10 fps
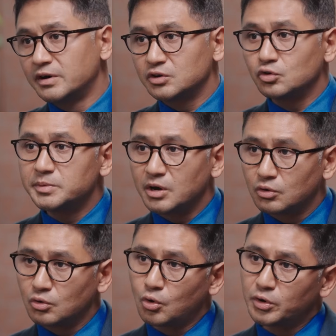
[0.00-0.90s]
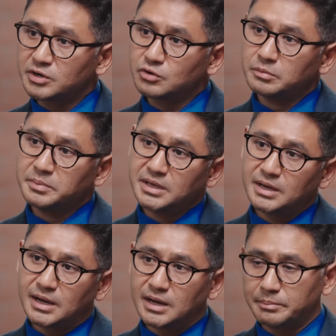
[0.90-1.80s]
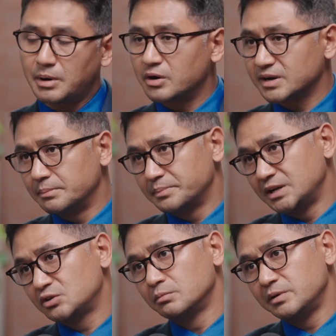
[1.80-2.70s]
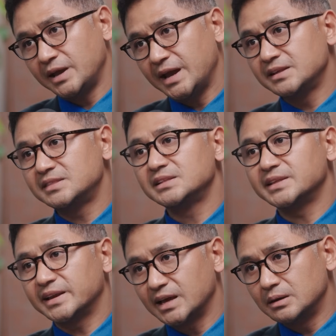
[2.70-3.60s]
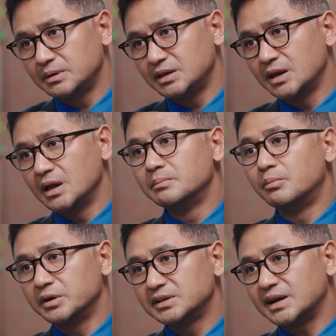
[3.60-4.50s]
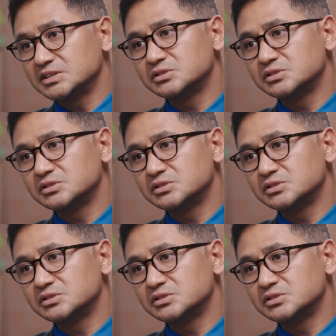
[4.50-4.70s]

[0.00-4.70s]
it could be a road, it could be a power company, it could be anything that can be monetized or